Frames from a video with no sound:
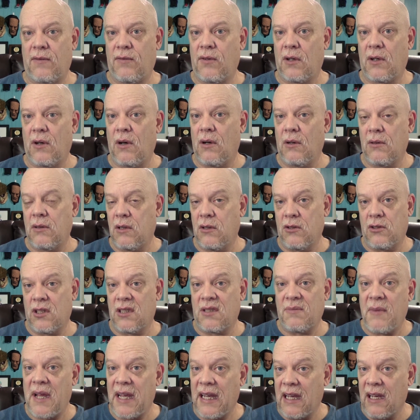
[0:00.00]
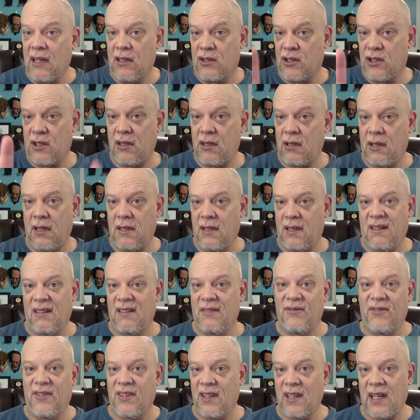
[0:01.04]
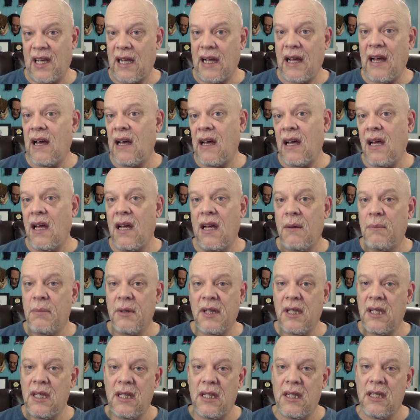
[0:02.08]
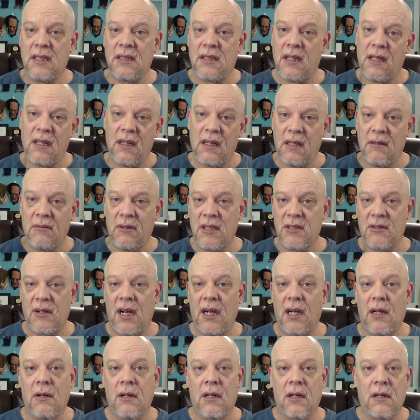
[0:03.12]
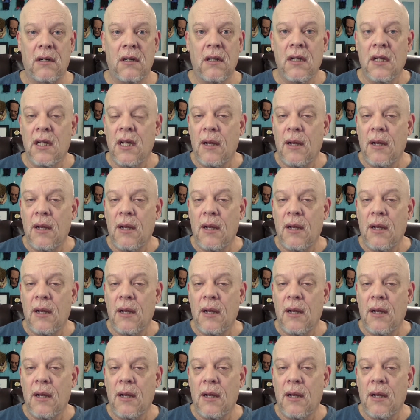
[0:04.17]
if you go, you're just making sure, and they'll be like, ah, police, uh, restraining order.